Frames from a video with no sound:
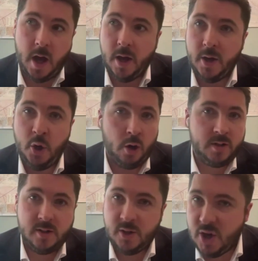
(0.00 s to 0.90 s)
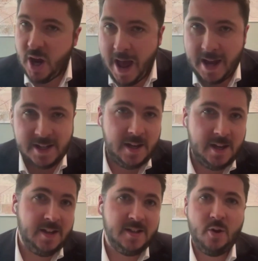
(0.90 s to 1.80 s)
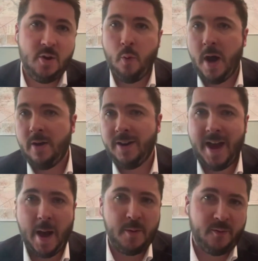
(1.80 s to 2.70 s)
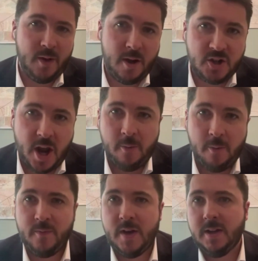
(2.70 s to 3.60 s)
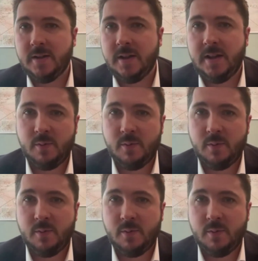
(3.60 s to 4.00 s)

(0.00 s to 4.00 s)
Not as a jihadi, he's not wearing camouflage outfits,